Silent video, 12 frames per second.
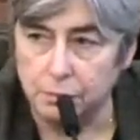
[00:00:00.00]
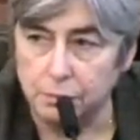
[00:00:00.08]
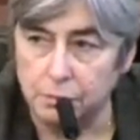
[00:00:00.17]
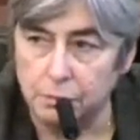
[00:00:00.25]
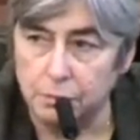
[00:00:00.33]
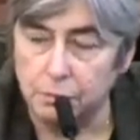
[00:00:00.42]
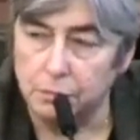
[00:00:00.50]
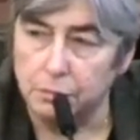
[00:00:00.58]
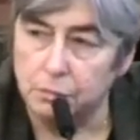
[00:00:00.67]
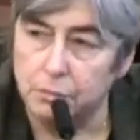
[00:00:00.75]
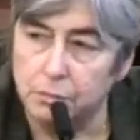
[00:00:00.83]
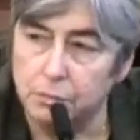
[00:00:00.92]

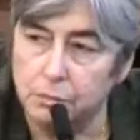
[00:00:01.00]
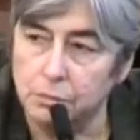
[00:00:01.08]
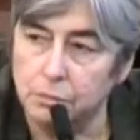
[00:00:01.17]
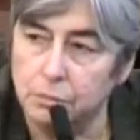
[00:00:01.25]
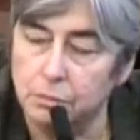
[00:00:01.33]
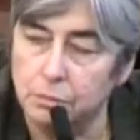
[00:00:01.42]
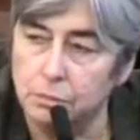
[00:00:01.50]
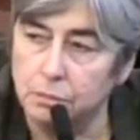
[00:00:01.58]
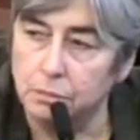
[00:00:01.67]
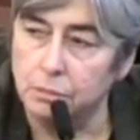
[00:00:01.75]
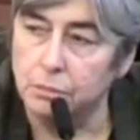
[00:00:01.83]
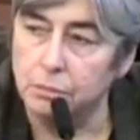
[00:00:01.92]

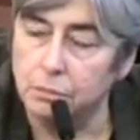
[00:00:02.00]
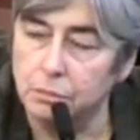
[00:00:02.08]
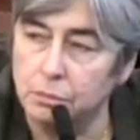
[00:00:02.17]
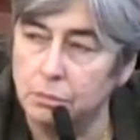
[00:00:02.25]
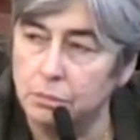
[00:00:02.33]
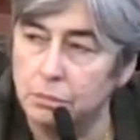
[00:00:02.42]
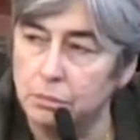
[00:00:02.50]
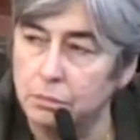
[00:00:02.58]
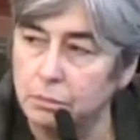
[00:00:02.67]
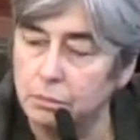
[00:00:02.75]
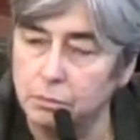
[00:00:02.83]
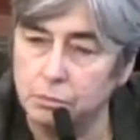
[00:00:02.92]

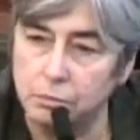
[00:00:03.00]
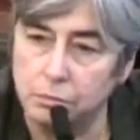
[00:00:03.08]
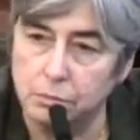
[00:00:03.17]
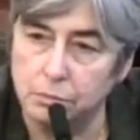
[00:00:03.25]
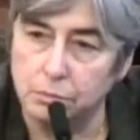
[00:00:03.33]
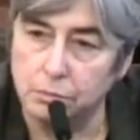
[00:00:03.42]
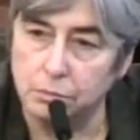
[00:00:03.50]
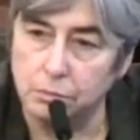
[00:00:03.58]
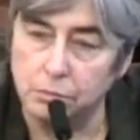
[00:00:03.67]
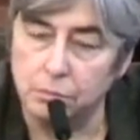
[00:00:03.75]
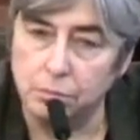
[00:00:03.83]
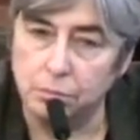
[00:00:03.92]

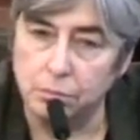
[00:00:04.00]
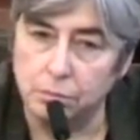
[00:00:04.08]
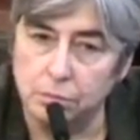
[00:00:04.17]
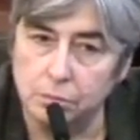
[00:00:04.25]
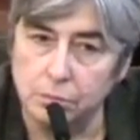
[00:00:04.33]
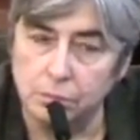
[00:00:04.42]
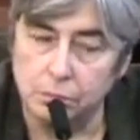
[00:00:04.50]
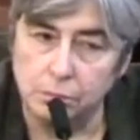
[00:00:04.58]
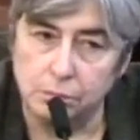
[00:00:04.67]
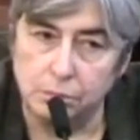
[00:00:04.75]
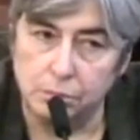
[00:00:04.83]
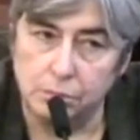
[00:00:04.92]

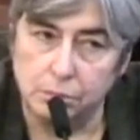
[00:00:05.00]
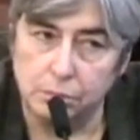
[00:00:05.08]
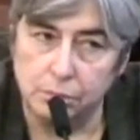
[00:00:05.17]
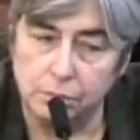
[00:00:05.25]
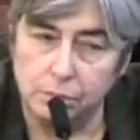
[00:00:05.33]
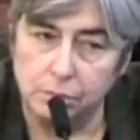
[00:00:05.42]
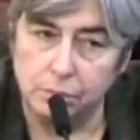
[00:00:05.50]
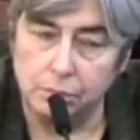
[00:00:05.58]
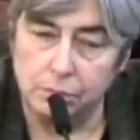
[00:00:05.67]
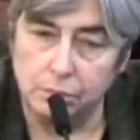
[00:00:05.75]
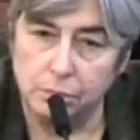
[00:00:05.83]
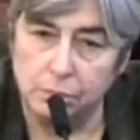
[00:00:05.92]

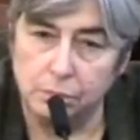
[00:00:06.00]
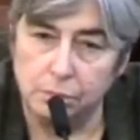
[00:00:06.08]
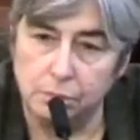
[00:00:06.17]
(not speaking)